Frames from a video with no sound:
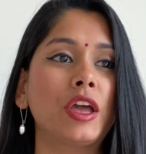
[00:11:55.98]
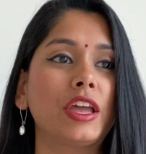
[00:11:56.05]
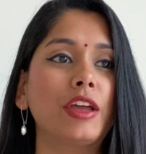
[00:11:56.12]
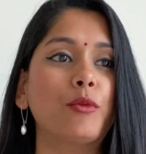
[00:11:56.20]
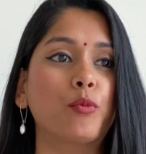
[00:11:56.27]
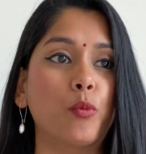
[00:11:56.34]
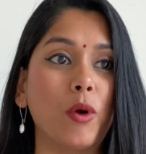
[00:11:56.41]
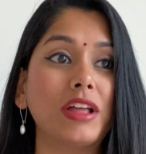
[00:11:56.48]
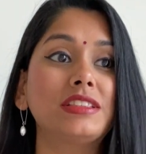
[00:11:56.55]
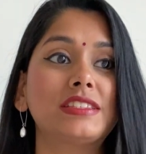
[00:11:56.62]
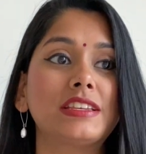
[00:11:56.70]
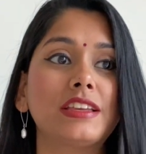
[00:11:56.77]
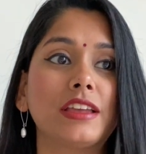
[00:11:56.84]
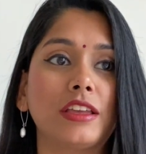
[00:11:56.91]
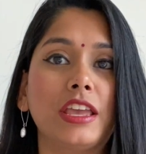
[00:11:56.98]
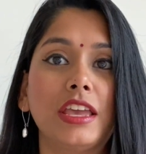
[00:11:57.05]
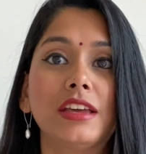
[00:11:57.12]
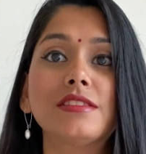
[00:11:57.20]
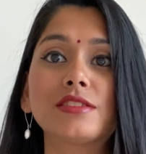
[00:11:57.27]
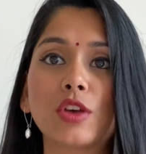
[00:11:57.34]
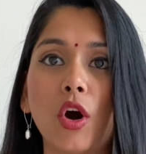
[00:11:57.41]
once he
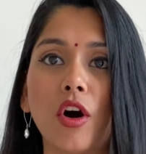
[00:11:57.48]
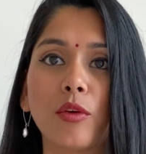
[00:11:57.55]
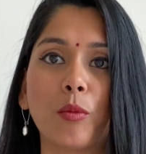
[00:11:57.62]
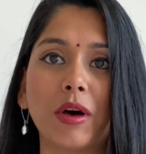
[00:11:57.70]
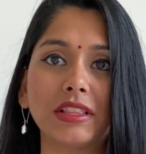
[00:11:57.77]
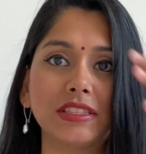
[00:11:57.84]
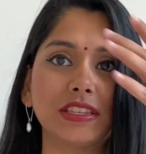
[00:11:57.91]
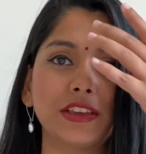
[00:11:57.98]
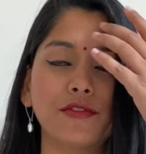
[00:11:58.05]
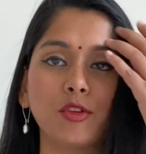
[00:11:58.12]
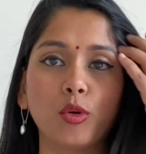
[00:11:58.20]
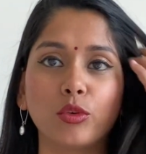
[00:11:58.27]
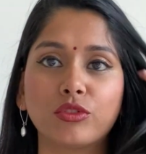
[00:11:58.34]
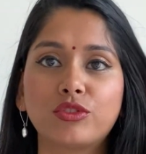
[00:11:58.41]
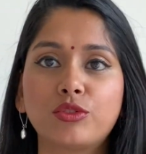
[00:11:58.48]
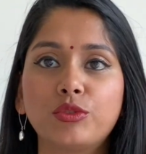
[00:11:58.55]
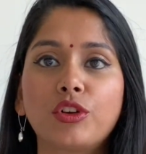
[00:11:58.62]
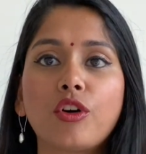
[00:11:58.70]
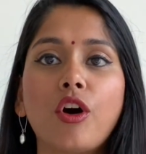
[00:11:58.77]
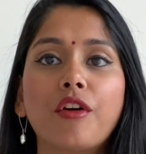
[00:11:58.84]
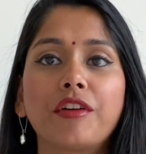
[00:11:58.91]
is God, once he goes through the
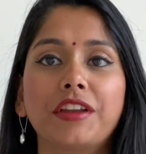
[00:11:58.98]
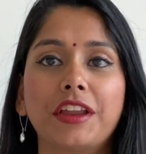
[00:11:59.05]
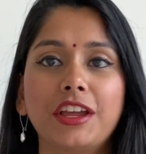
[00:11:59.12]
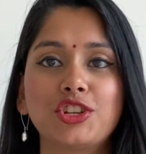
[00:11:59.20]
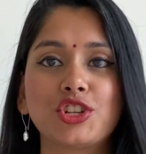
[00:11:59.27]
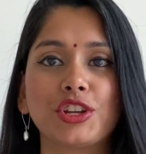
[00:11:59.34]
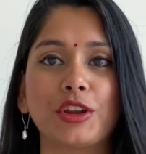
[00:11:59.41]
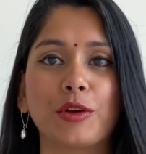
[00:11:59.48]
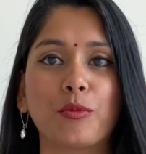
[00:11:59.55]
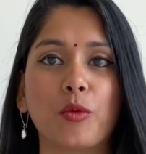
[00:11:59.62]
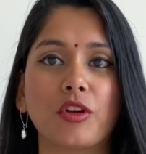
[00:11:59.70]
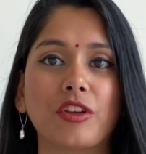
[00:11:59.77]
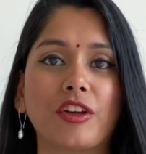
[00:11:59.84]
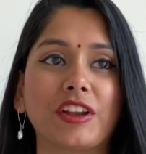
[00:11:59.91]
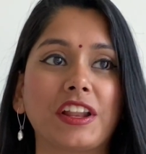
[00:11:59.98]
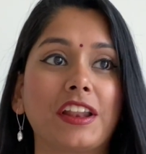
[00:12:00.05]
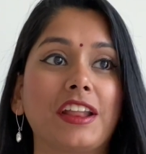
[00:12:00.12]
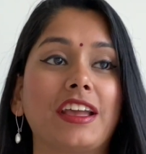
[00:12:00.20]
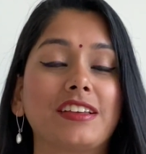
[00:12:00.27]
coronation and whatnot, and he